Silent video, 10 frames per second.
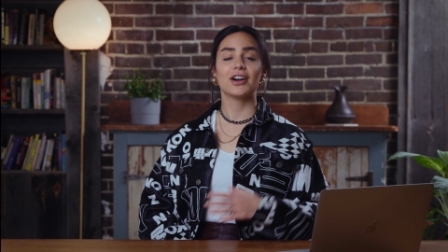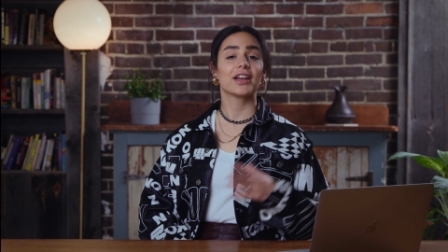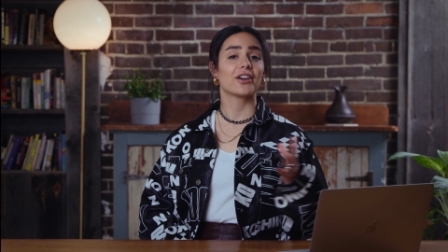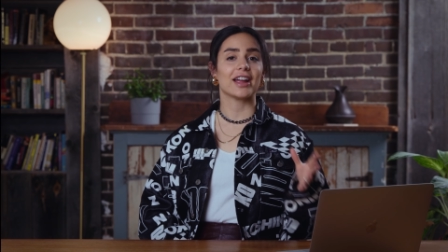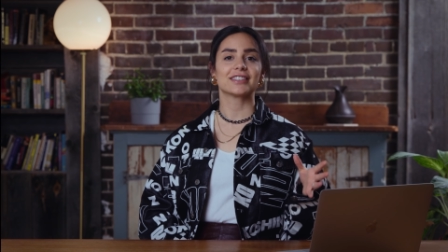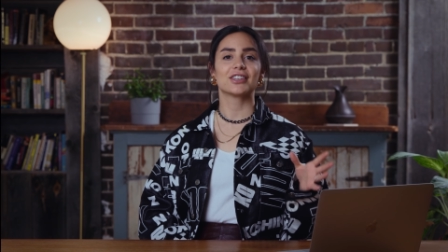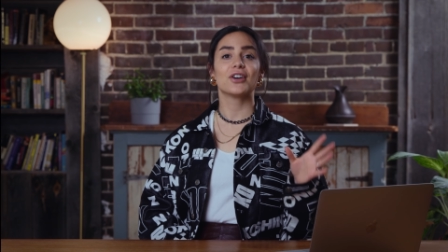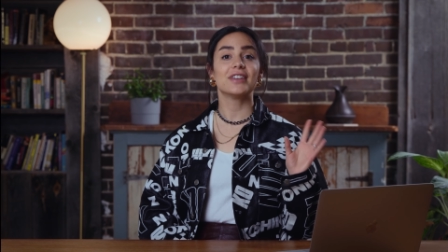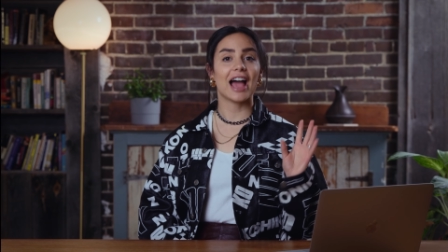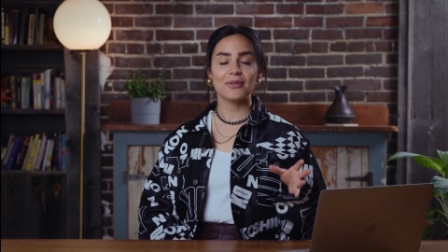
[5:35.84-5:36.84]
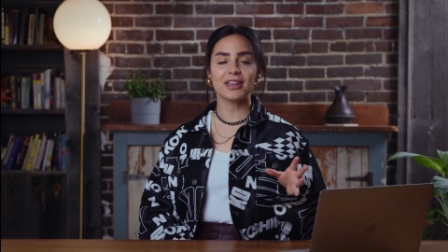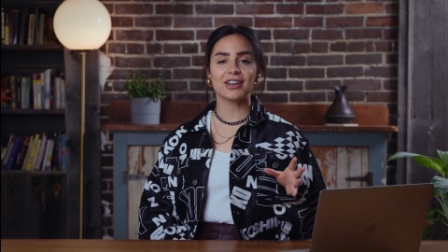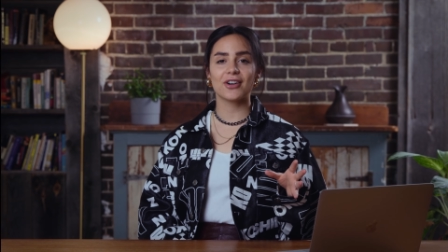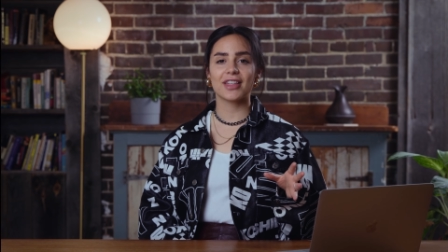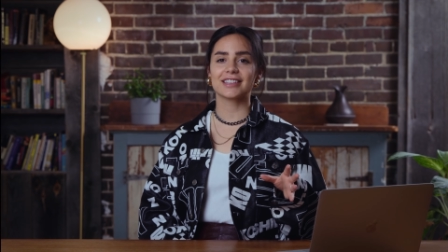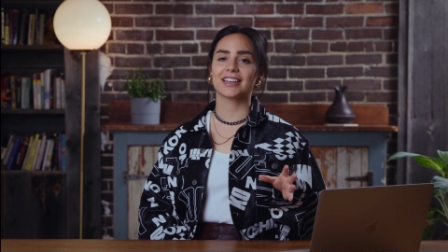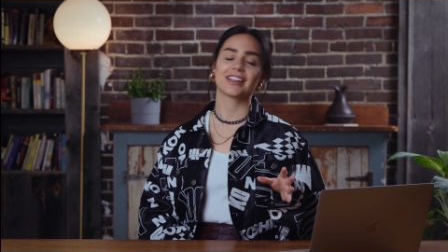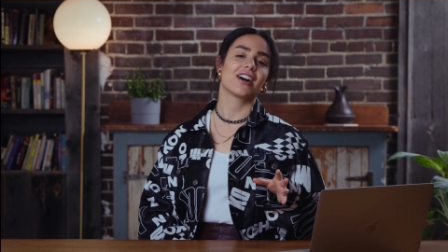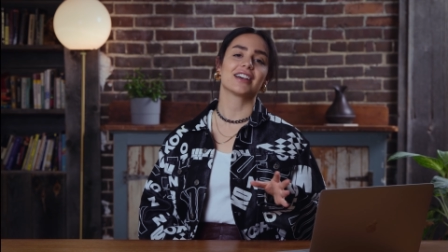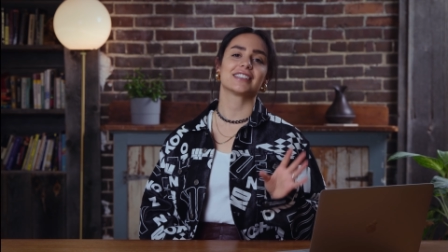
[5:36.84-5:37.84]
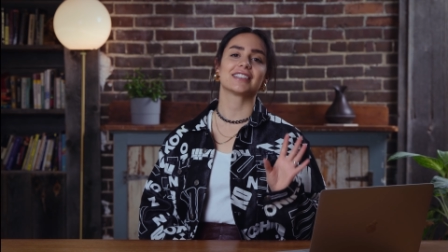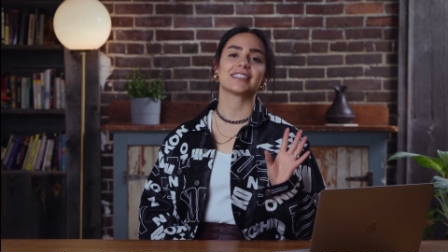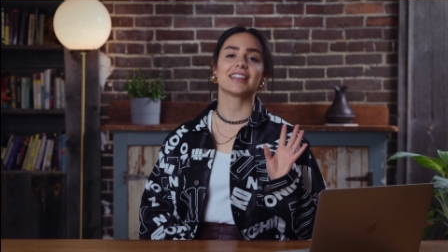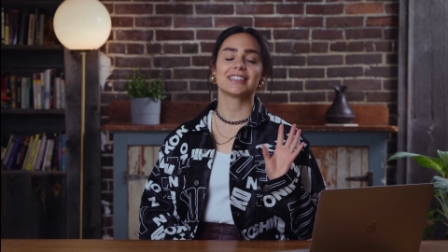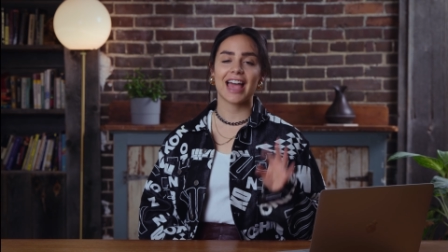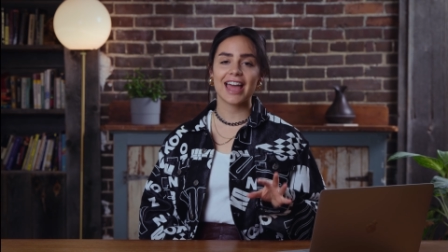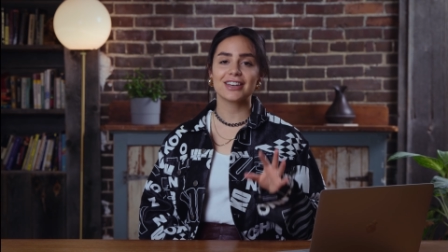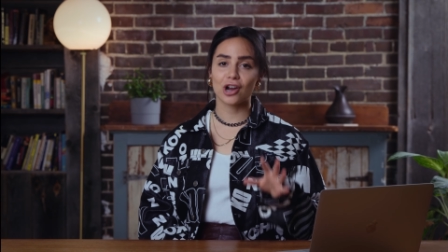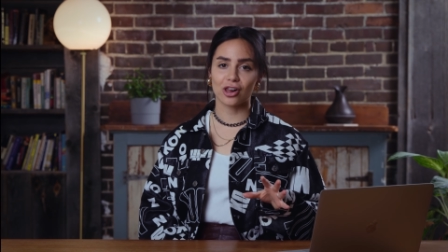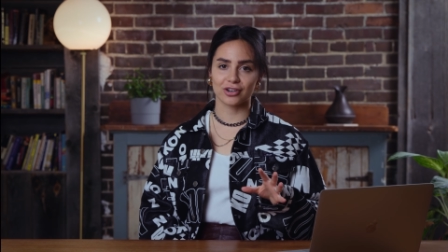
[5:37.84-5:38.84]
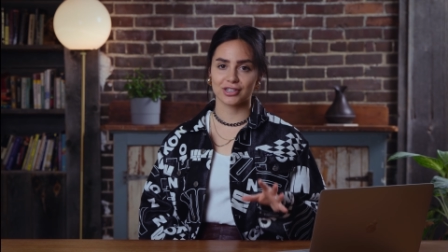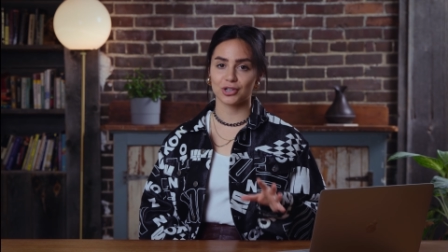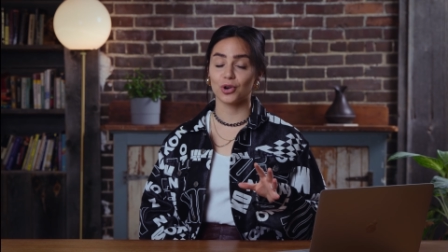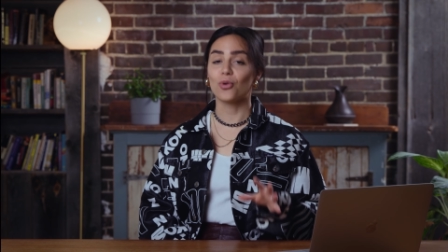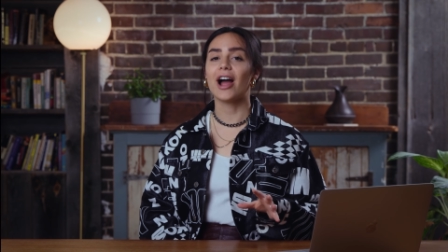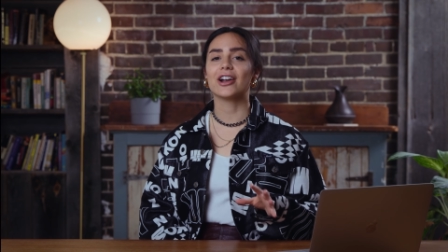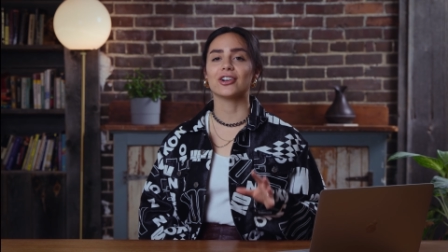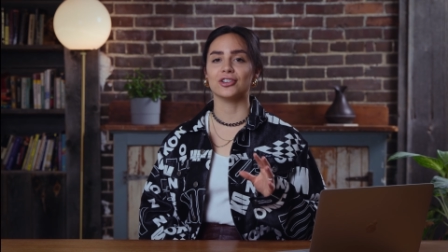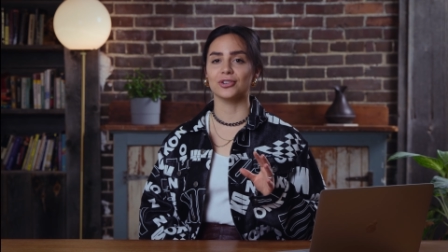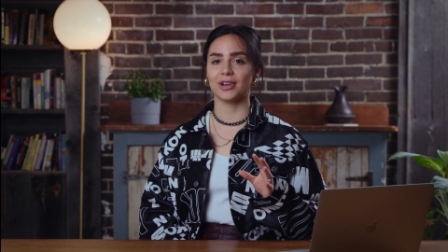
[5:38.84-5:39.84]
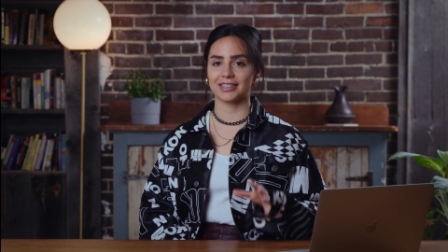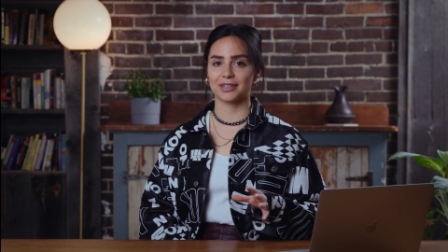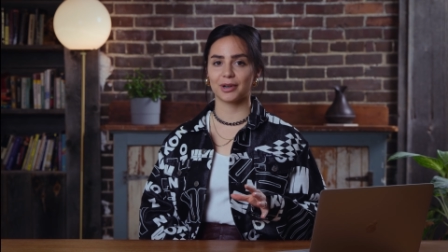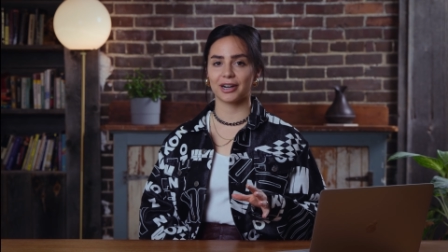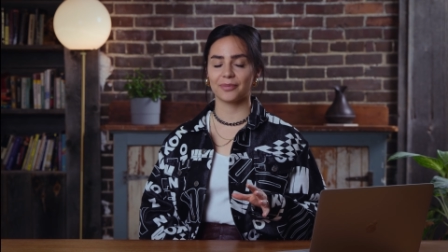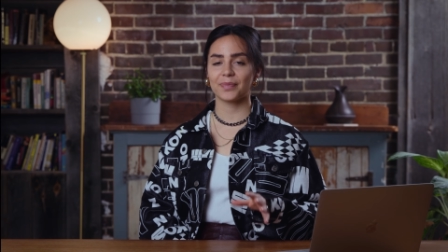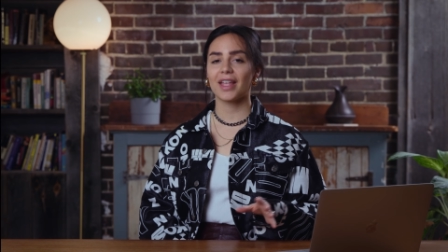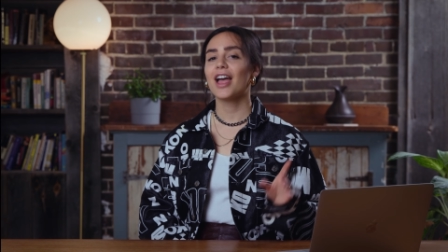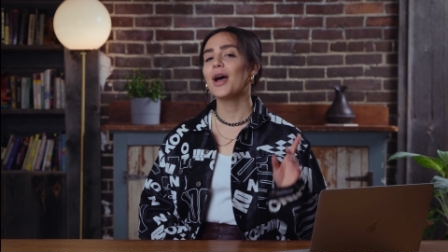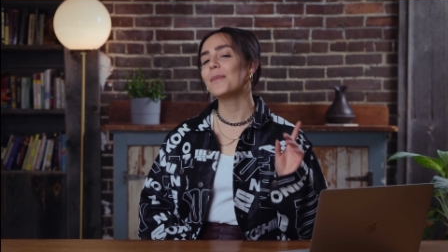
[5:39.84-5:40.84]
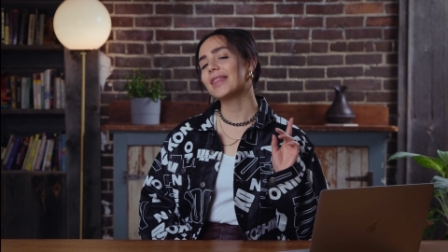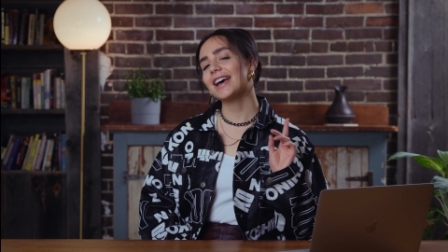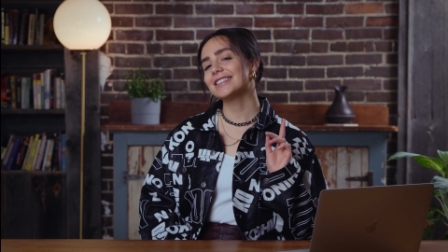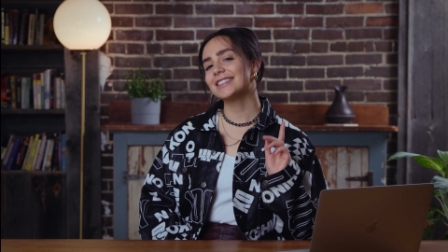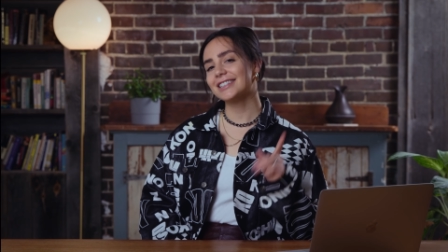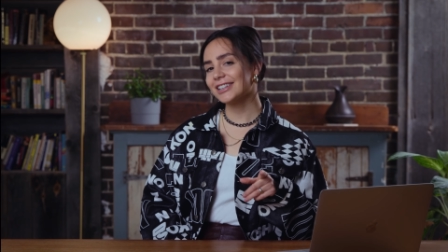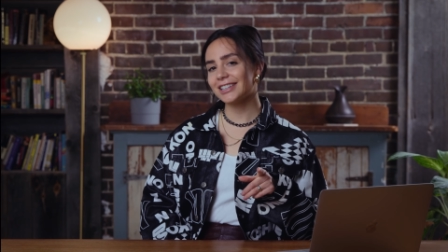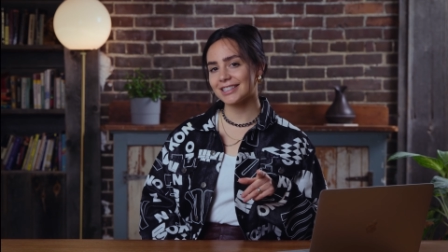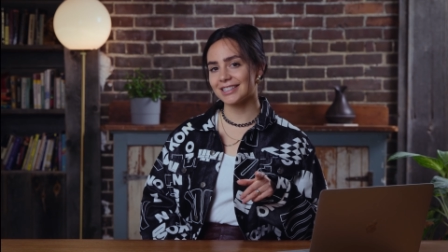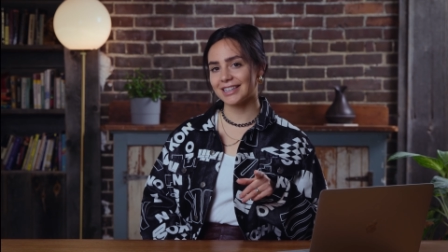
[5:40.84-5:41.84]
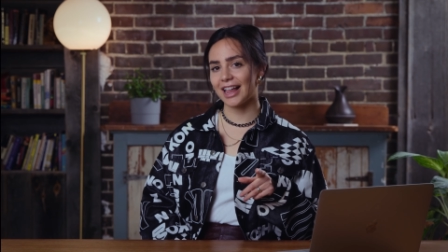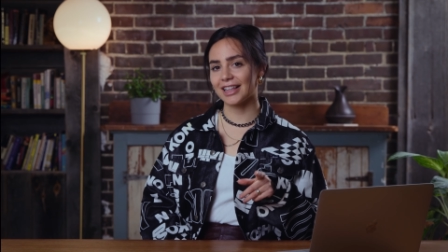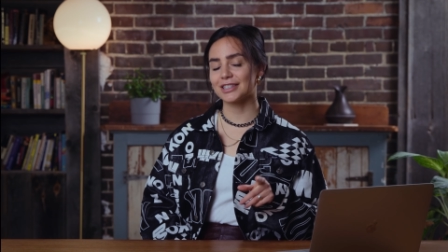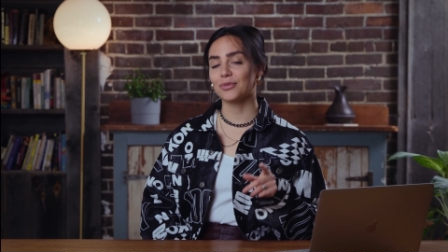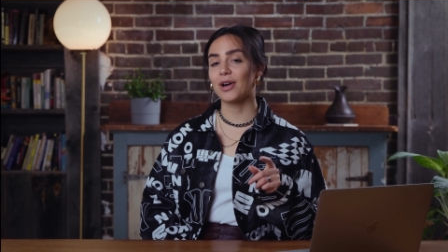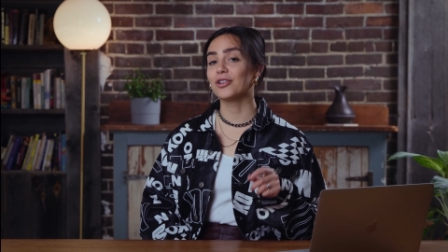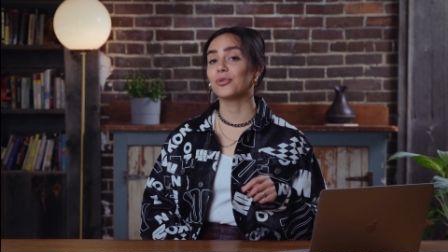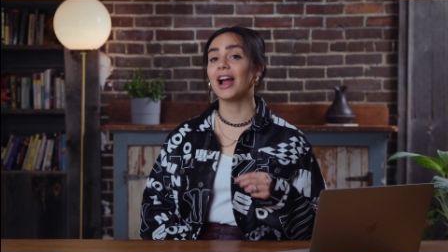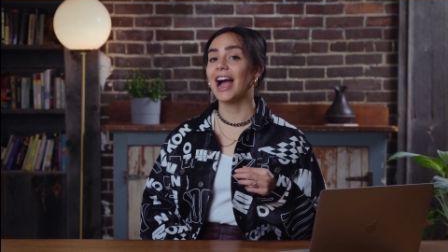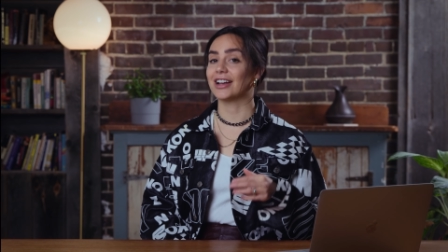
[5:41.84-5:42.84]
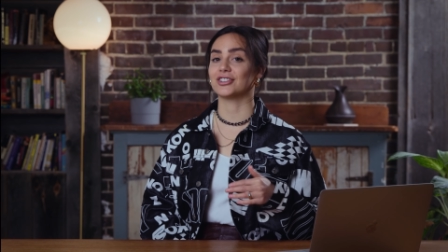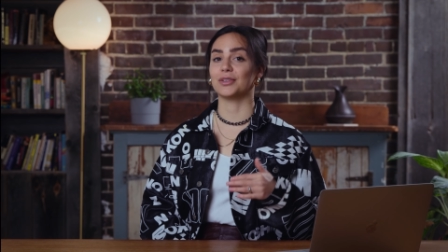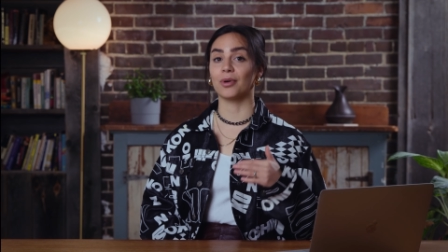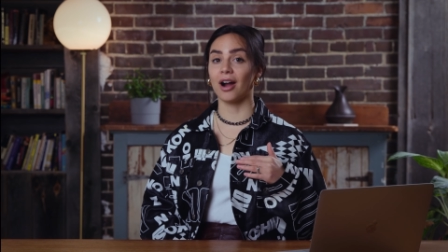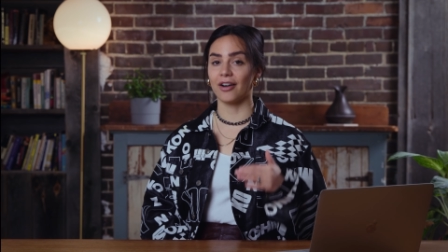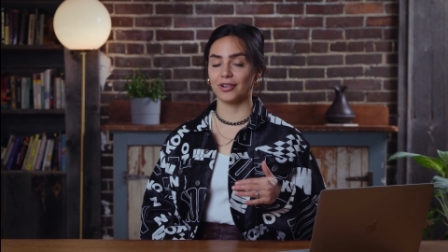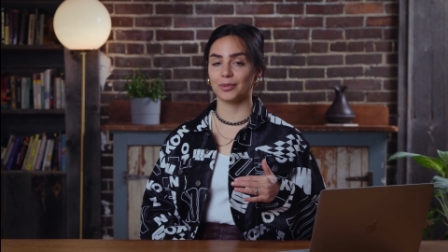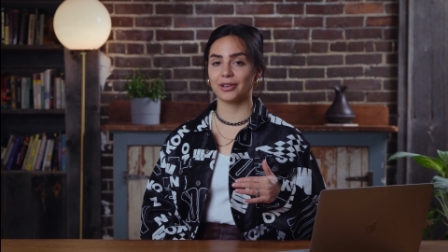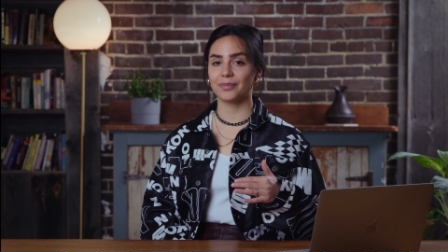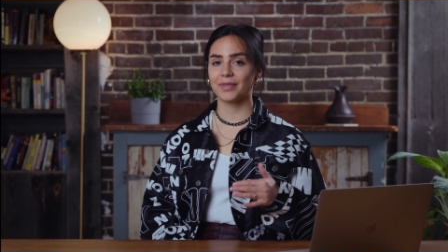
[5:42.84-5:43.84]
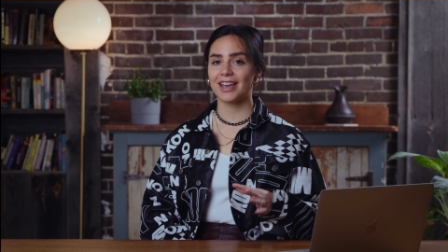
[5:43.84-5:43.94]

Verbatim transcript: Okay, great. So now we know that it's gonna cost us $10 to acquire a new customer, but that still doesn't tell us whether we're actually profitable.